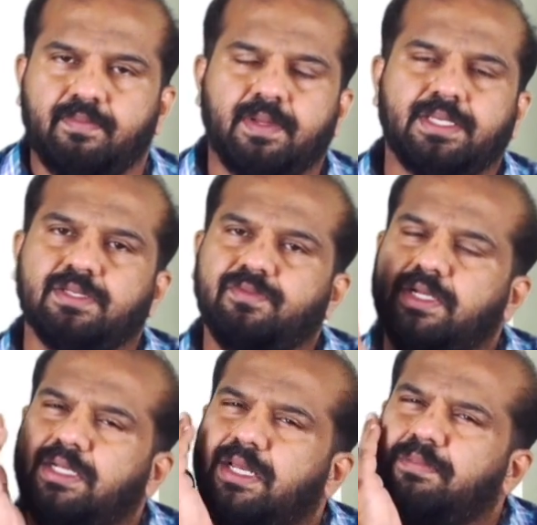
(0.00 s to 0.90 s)
Patient
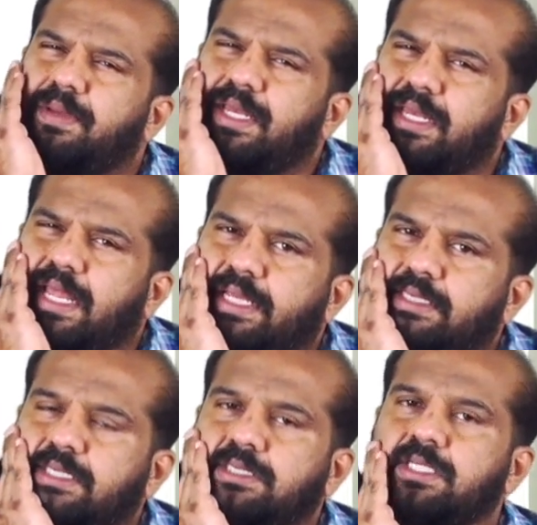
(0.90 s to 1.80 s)
will tell pain like
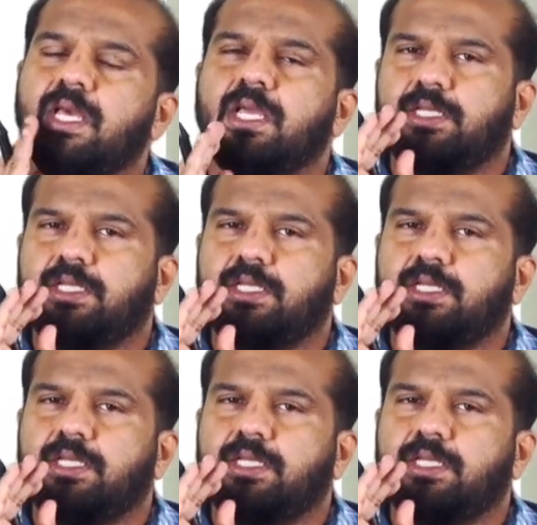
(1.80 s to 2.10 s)
this.